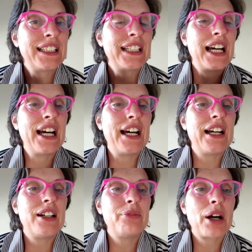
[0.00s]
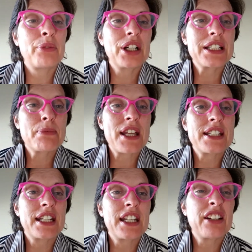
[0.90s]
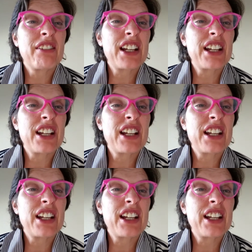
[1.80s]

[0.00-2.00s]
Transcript: I'm not expecting any great